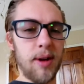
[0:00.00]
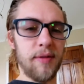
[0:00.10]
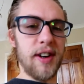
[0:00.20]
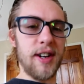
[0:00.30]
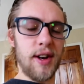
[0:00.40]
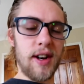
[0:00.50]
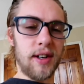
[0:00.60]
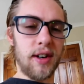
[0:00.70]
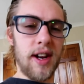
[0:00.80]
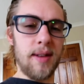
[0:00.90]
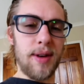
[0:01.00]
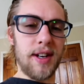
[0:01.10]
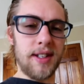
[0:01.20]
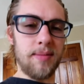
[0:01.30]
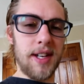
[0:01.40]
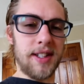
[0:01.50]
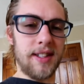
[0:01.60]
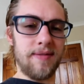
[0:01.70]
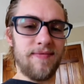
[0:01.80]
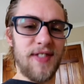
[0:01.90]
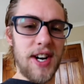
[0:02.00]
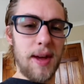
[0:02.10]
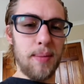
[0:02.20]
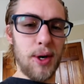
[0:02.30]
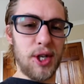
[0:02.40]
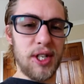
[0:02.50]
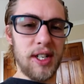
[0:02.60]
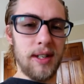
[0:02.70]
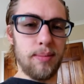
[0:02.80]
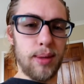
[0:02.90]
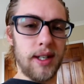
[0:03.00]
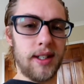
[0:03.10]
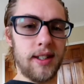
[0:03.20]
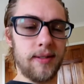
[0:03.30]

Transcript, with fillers: not very good at crying because I'm not very emotional, but,